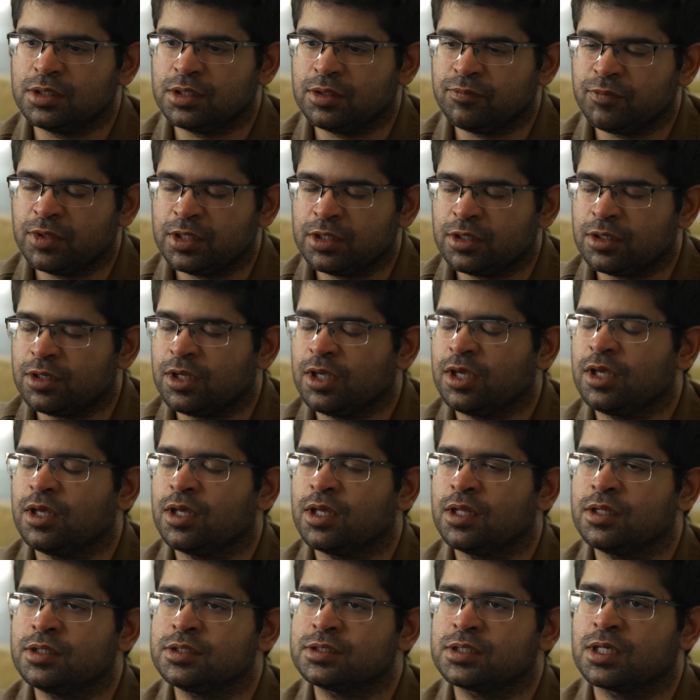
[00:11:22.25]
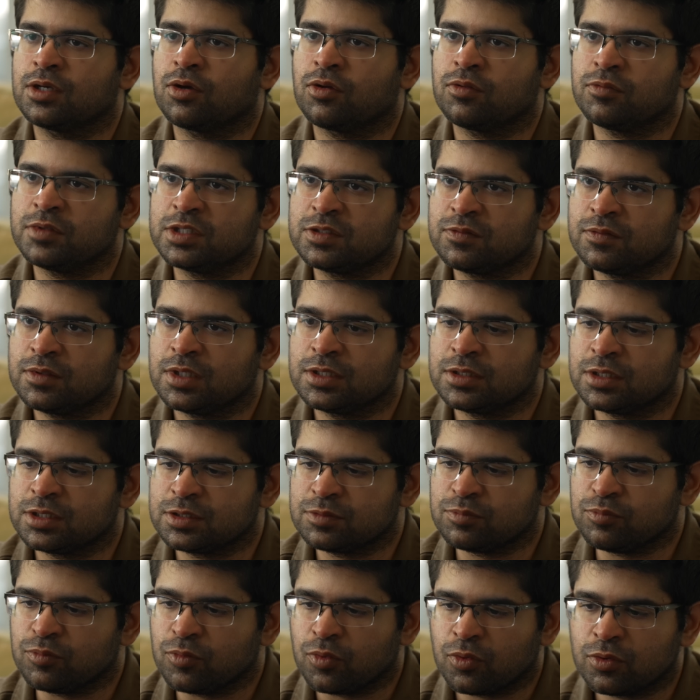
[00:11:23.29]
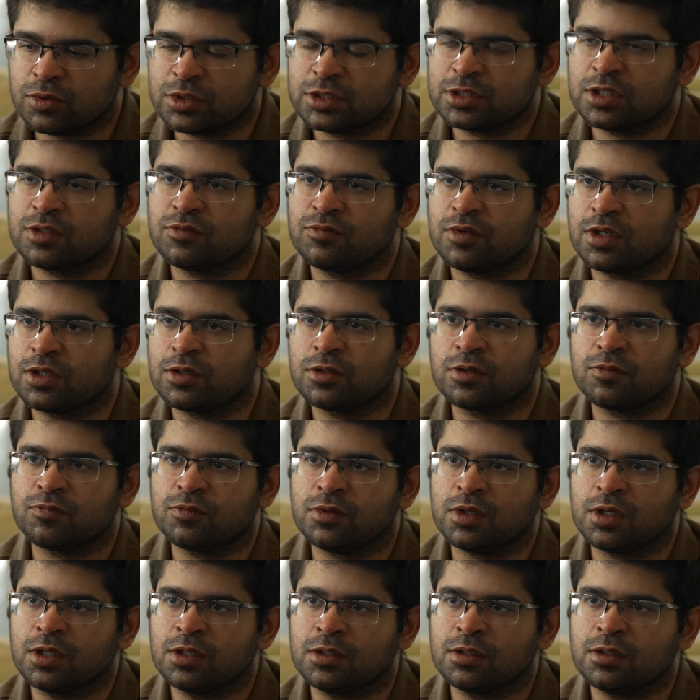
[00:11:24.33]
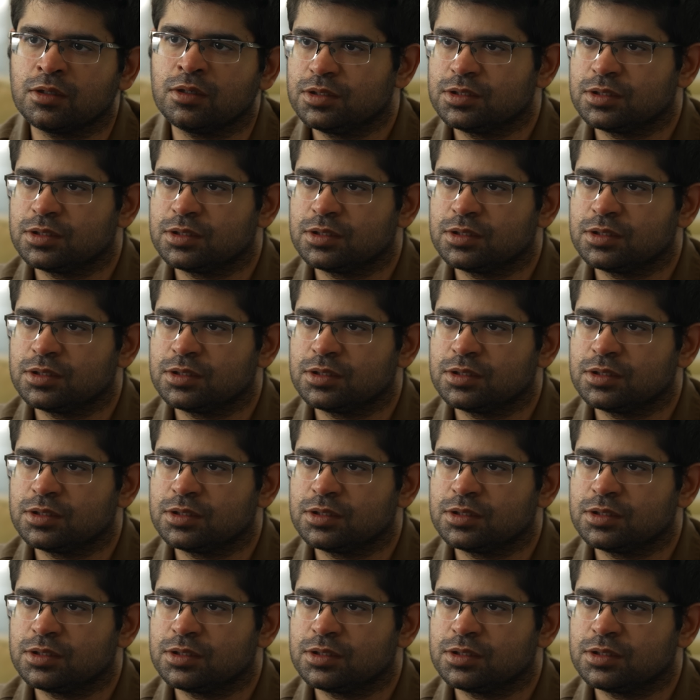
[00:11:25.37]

When the day ends, I always feel like there's more stuff I could have done.